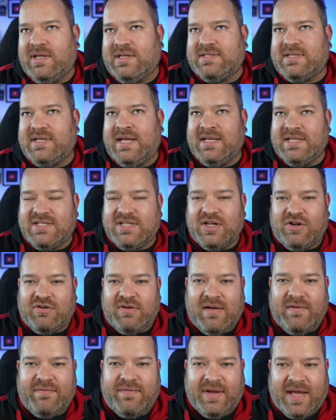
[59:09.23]
instant
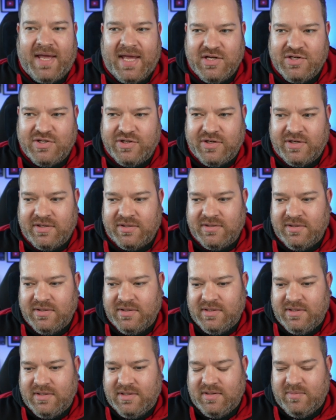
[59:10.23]
gratification.
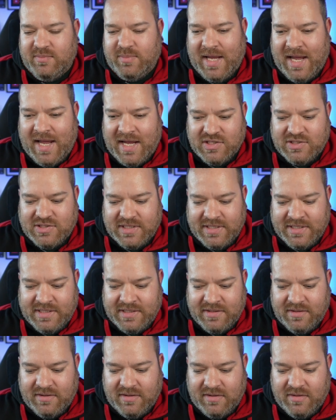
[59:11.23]
But
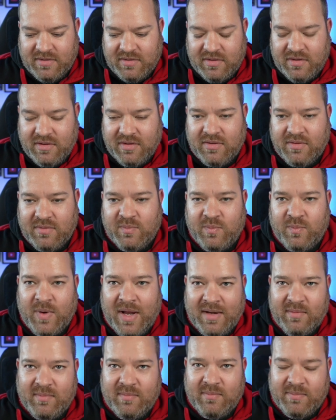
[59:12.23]
actually,
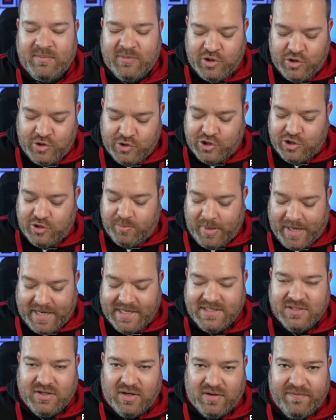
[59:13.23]
when YouTube
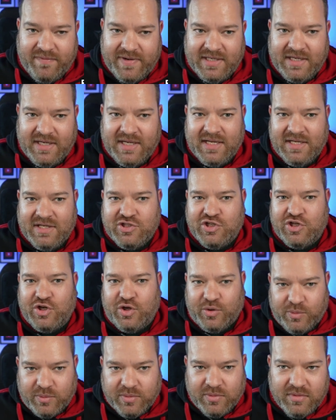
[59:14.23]
pays off in year
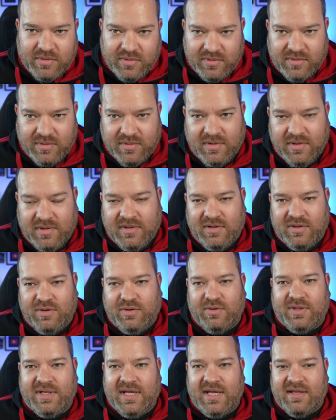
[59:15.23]
2
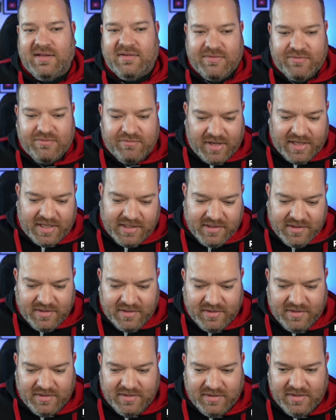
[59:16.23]
or year 3,
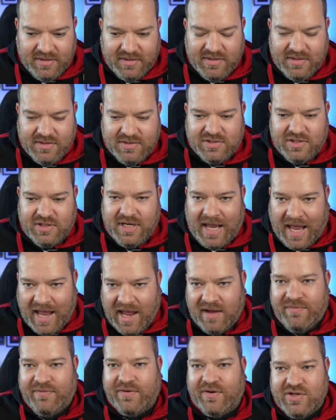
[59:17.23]
so you
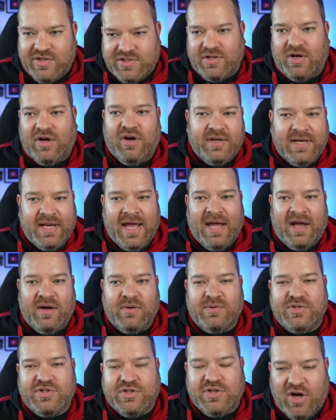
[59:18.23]
have to start
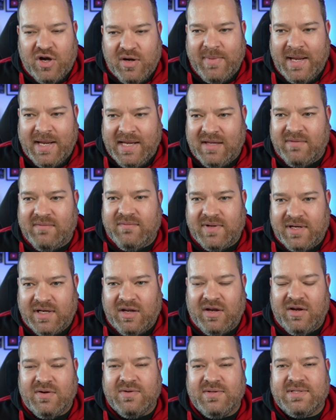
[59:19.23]
now. Start making
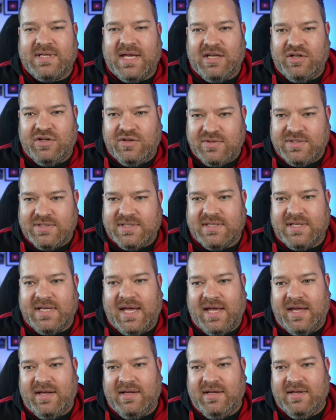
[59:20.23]
videos, get used to
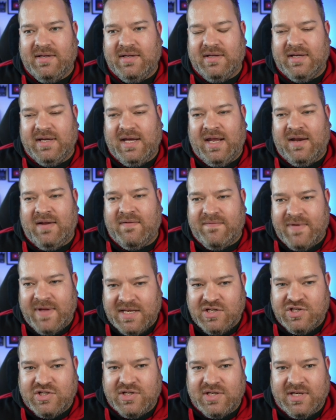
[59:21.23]
that, and
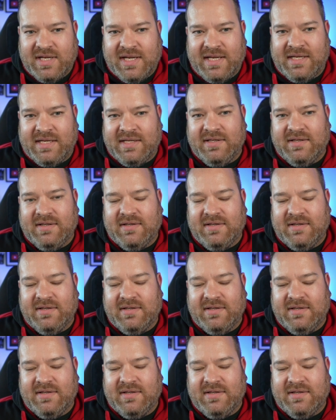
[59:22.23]
eventually